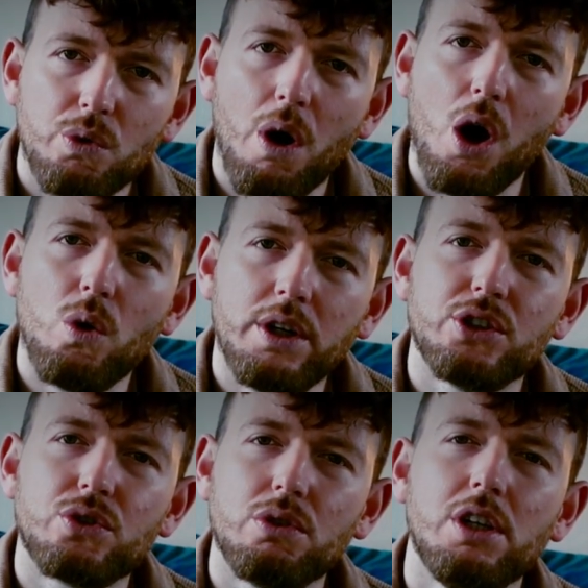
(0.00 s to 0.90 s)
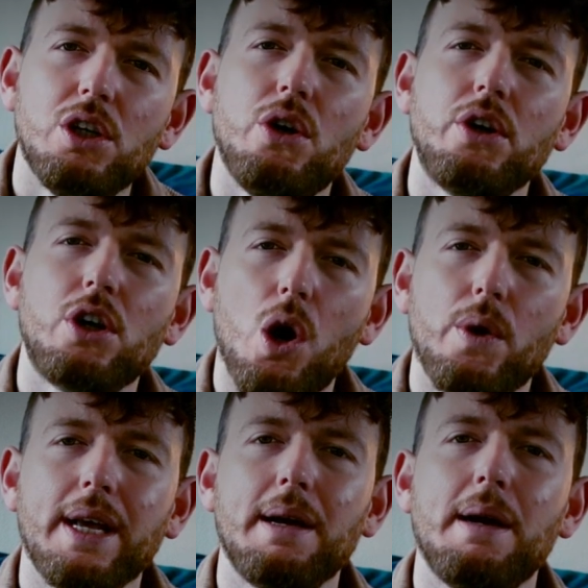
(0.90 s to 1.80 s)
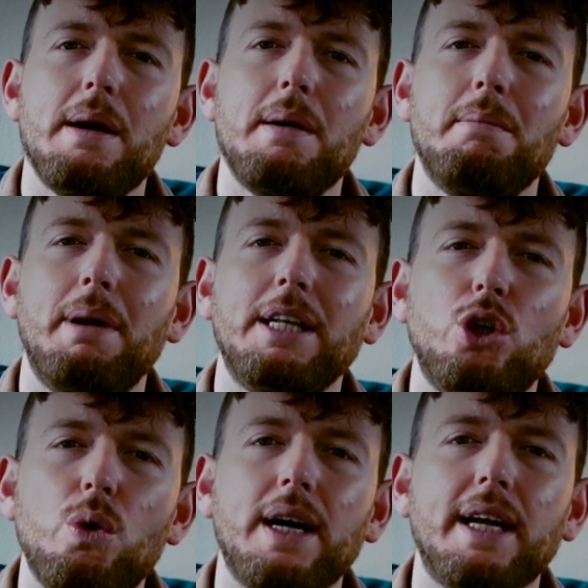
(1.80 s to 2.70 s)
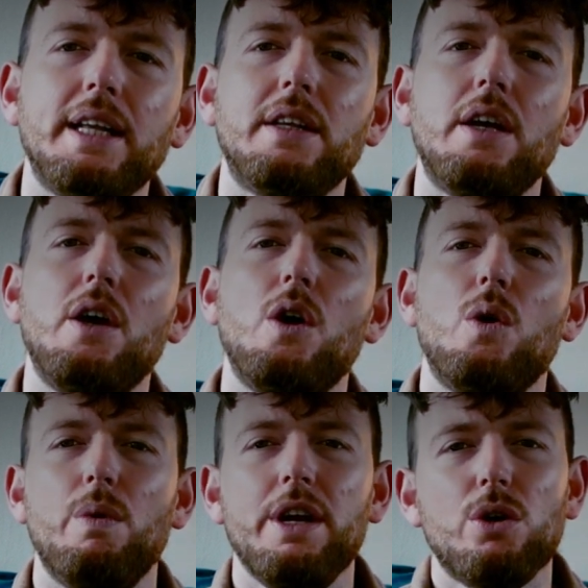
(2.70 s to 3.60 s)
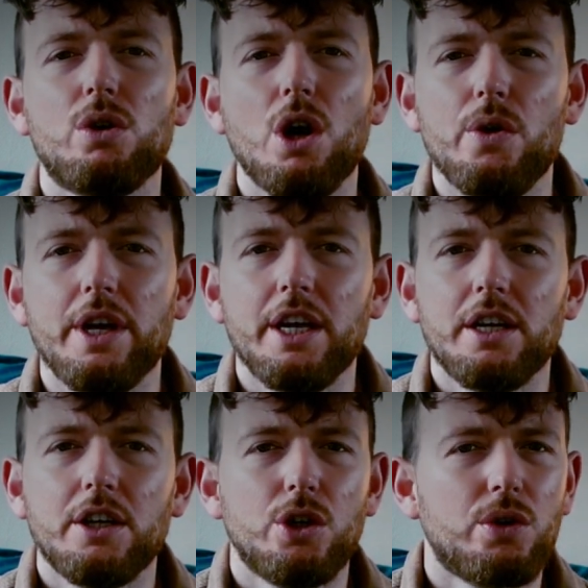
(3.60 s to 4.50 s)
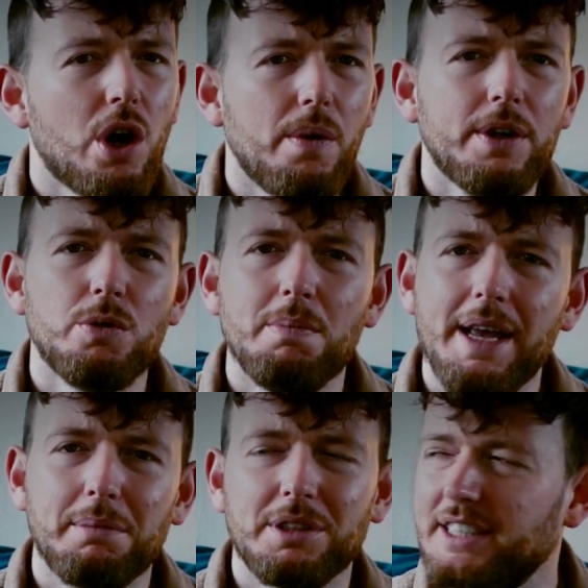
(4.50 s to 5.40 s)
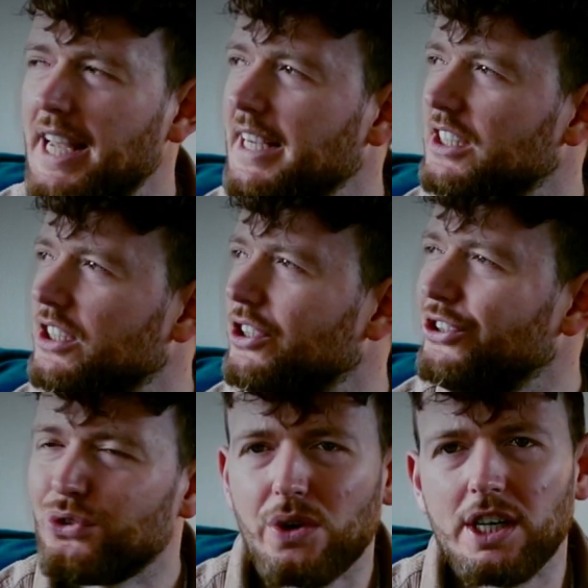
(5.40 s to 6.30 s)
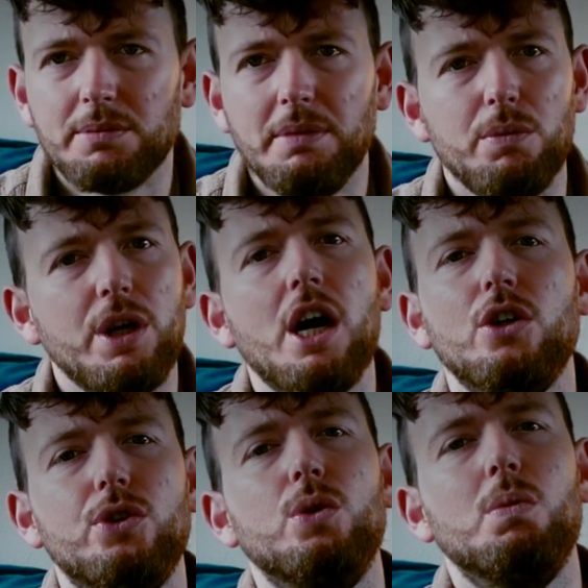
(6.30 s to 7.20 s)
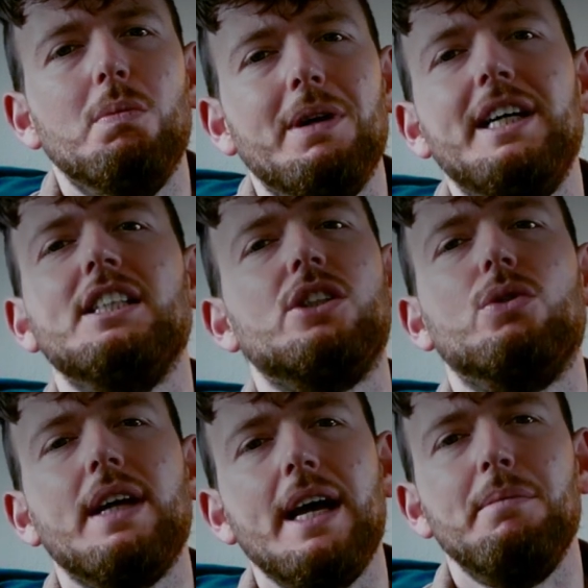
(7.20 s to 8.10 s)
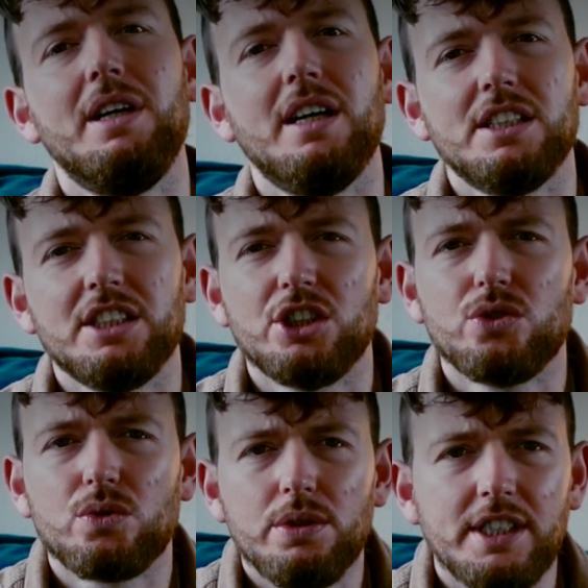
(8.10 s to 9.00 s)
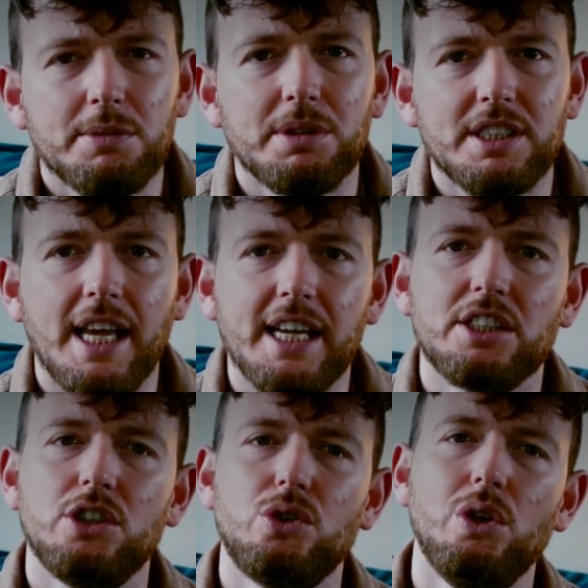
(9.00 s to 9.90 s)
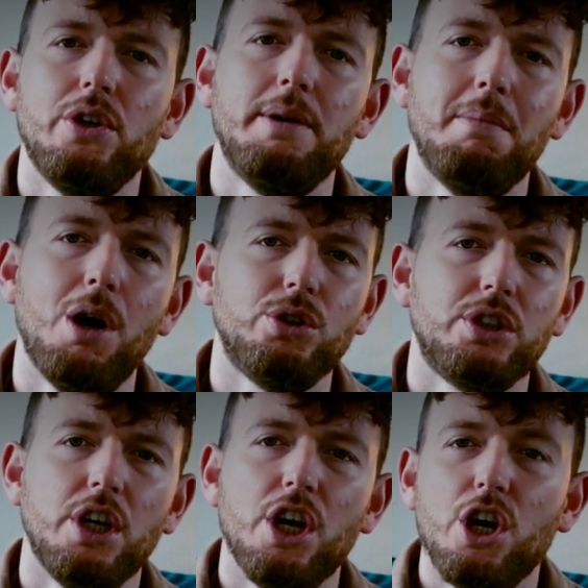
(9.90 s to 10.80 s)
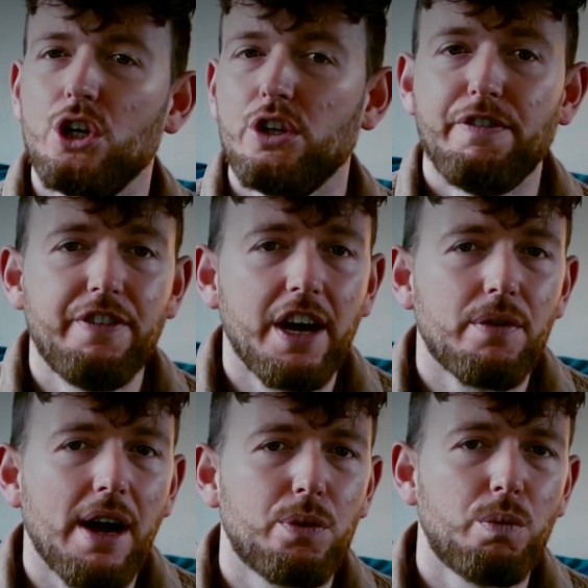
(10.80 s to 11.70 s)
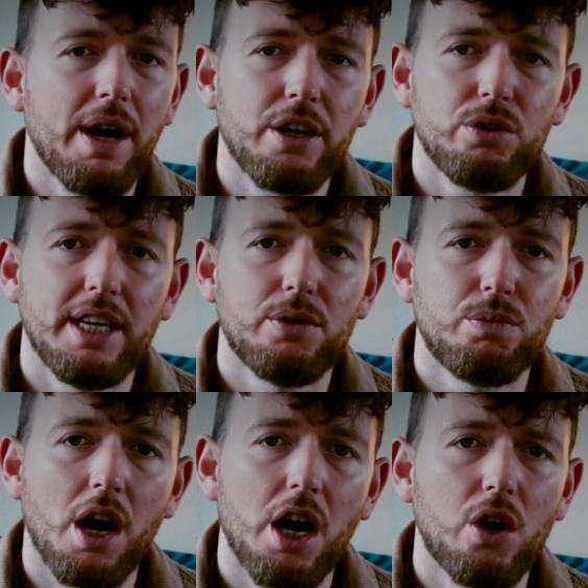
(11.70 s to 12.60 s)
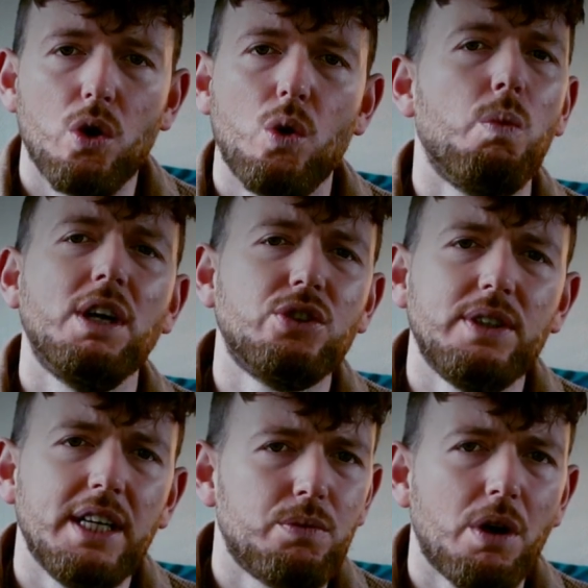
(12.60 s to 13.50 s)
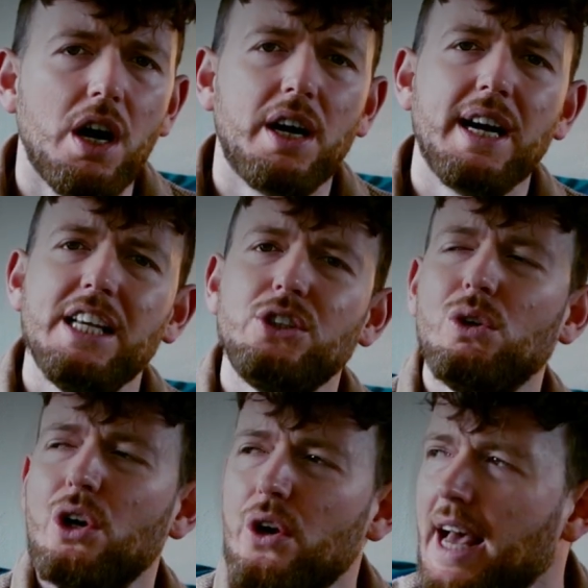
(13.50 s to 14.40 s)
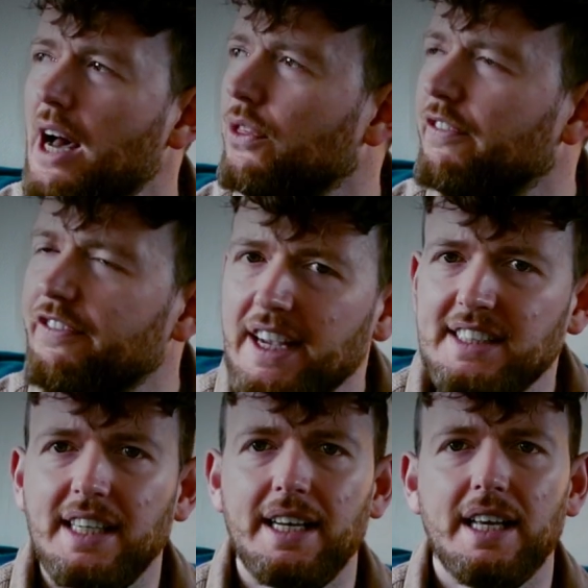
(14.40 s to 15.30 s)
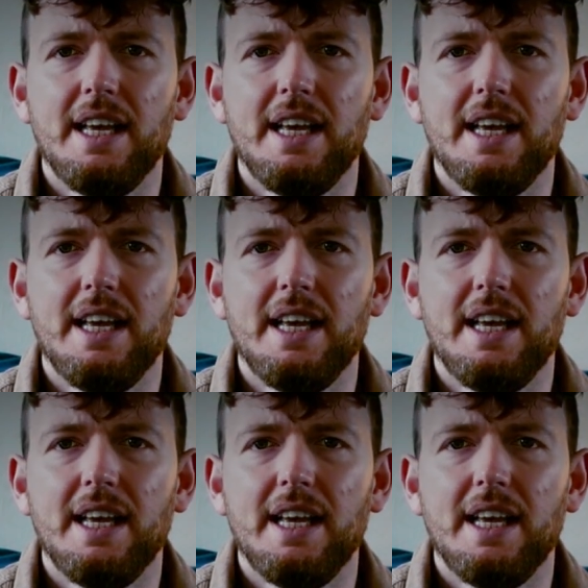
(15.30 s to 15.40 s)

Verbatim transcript: you only truly learn coding by doing it. When you're coding, you're going to make mistakes. Trust me, we all do. But that's okay, because it's through these mistakes that you learn the most. You figure out where you did wrong or what you did wrong, and you learn how to fix it.